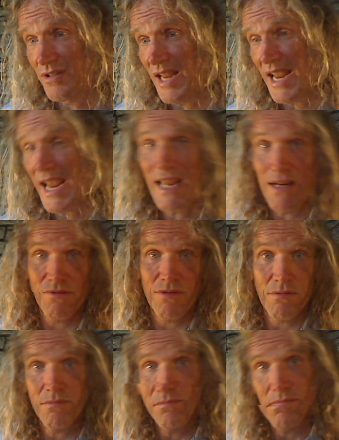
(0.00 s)

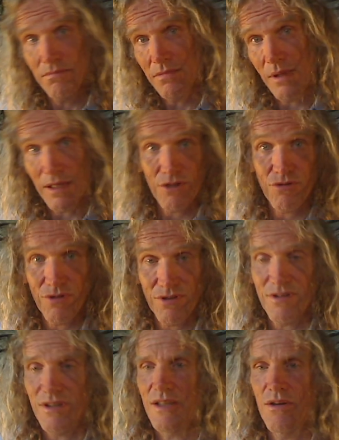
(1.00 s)
handle
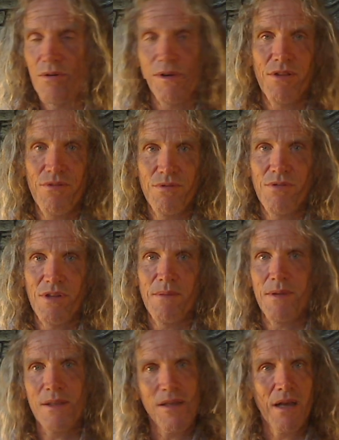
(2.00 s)
electricity going through
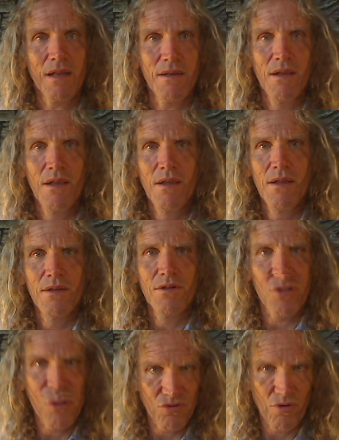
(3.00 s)
them and not
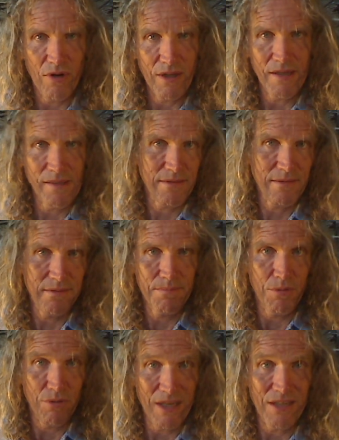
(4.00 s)
destroy its
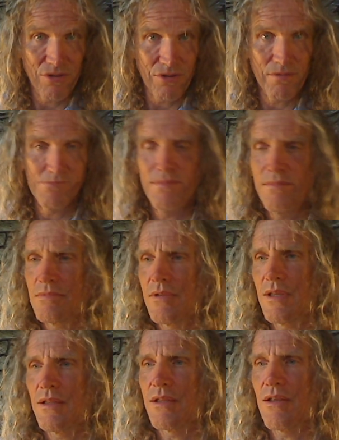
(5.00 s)
potential.
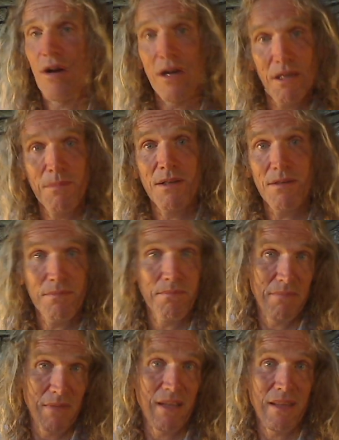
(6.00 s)
And the argument,
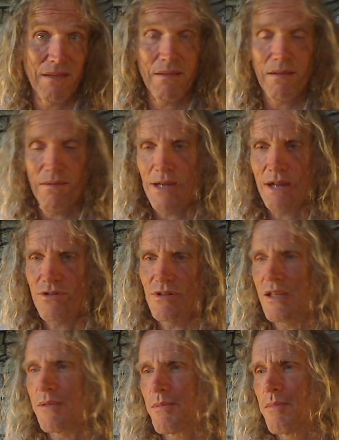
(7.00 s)
I think,
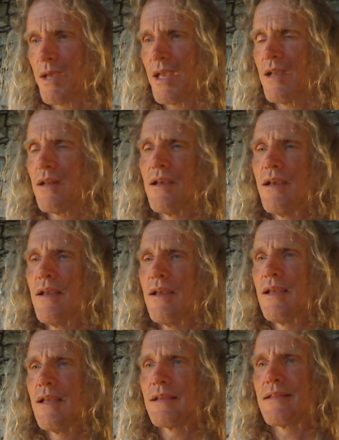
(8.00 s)
rationally can be made
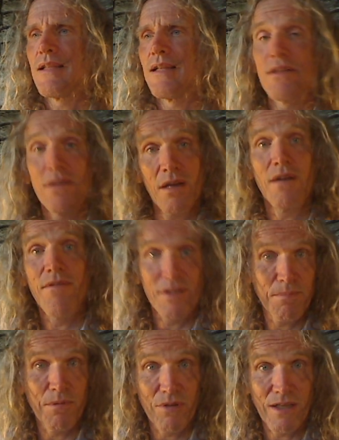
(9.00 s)
is that a ton of
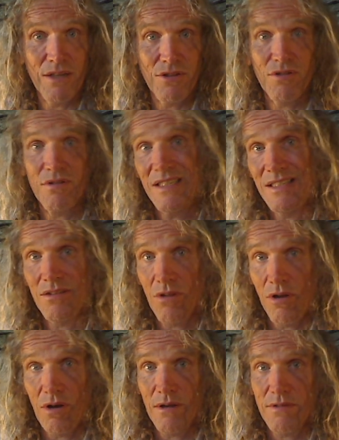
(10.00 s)
its potential is
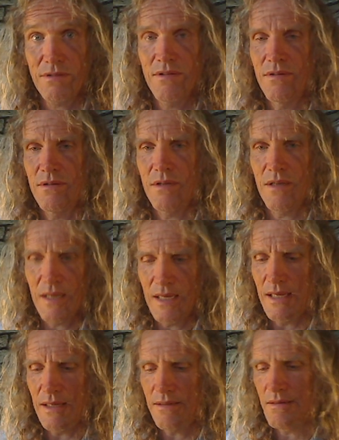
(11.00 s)
lost to
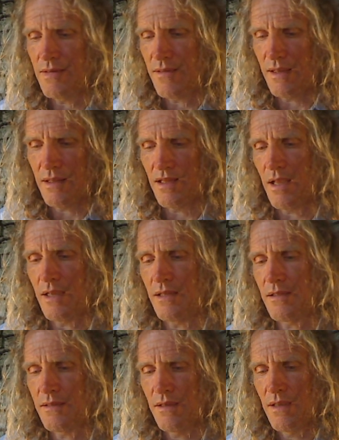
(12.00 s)
heat and
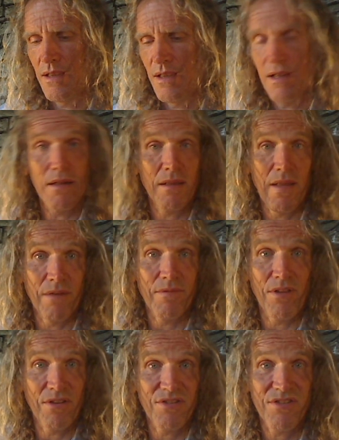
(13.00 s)
light and a lot of
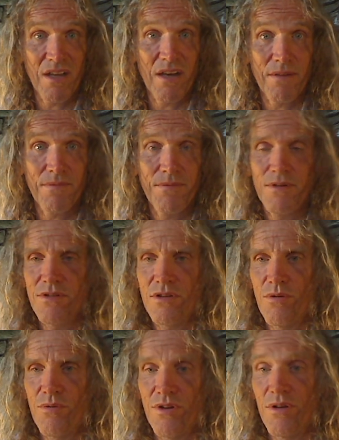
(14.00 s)
other stuff.
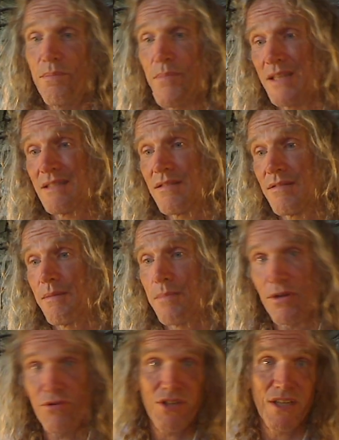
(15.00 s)
So they're basically
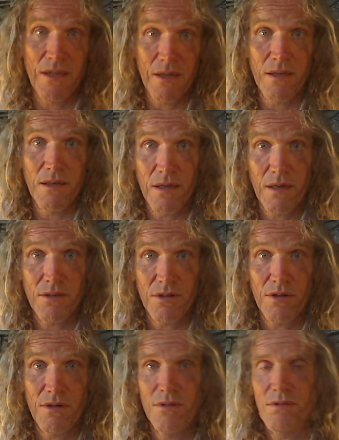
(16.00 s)
melting a
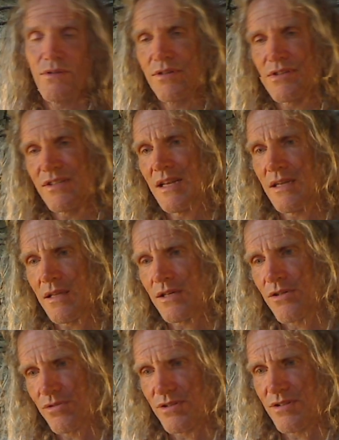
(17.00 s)
conductor. So they're sending
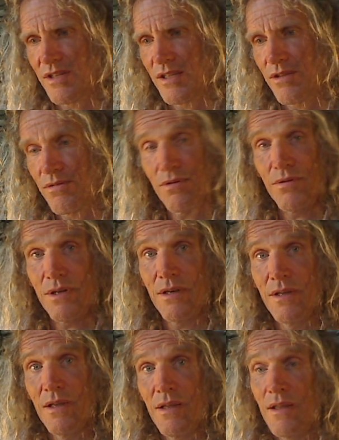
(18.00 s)
electricity through it.
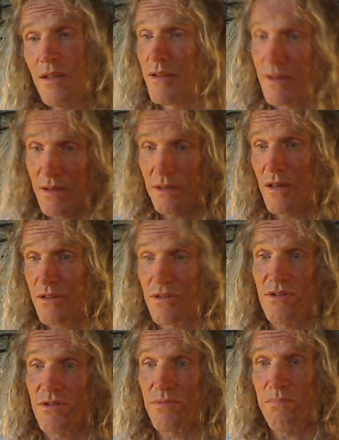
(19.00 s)
The
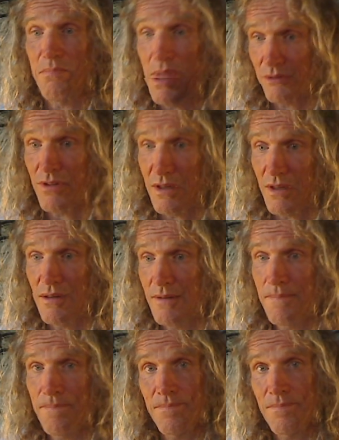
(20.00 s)
conductor is melting,
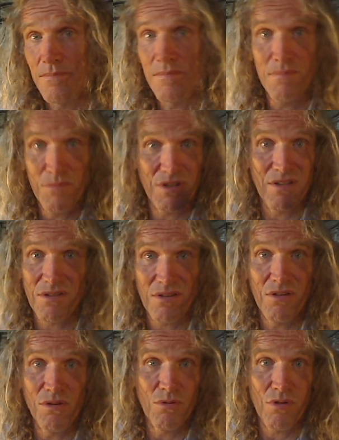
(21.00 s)
which is a
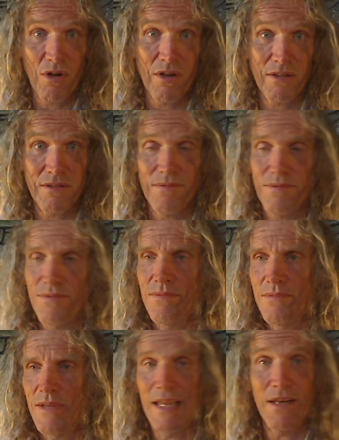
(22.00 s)
huge loss of
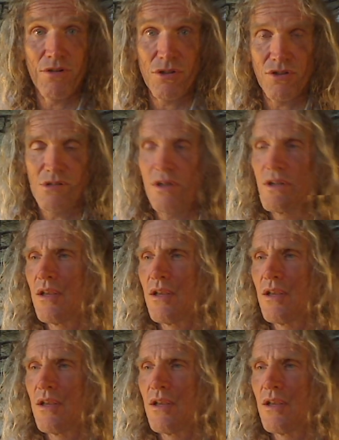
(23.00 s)
energy.